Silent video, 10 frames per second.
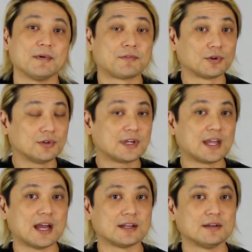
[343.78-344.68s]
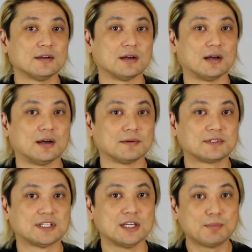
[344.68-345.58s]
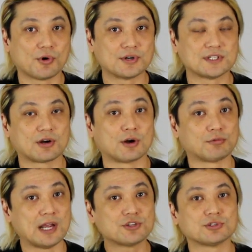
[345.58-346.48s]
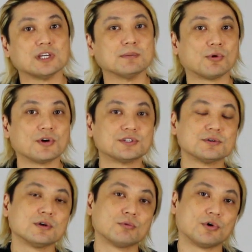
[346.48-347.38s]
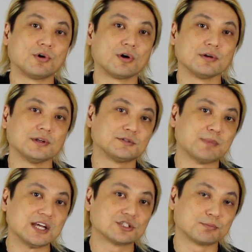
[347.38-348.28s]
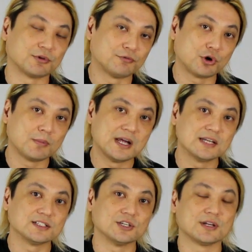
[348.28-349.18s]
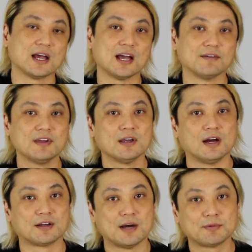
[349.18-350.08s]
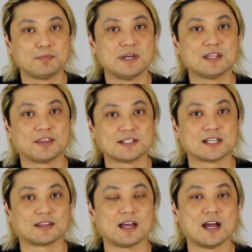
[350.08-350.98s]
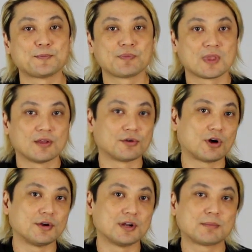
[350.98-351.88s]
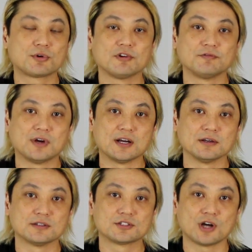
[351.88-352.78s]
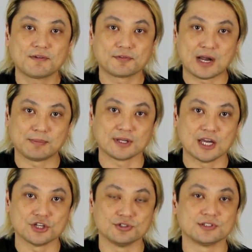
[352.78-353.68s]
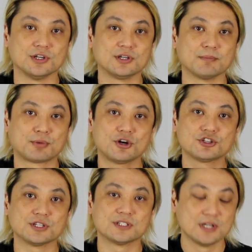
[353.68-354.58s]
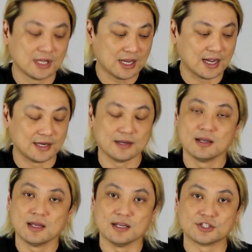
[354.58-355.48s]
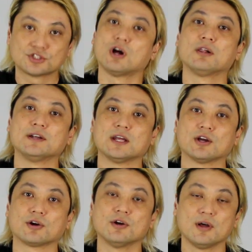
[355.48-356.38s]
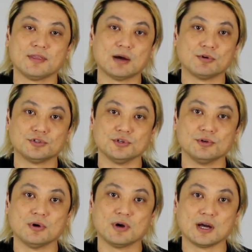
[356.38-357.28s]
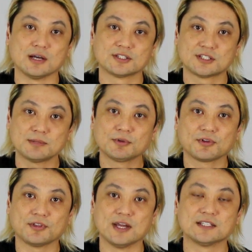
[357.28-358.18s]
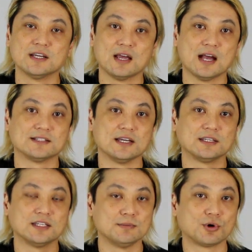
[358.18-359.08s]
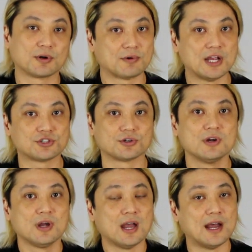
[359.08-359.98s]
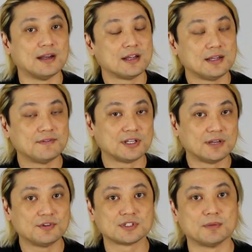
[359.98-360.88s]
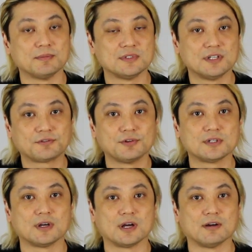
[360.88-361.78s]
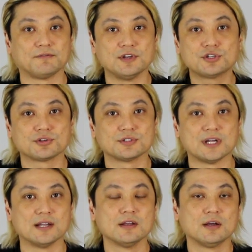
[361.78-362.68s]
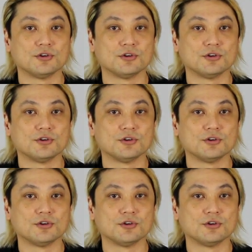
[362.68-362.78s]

If you're looking at keyboards, are arranger keyboards, where it's based on performance and you can have accompaniment and things like that, there are a number of software applications that you can purchase and install in here that will do similar things as a keyboard arranger, and even give you some different features that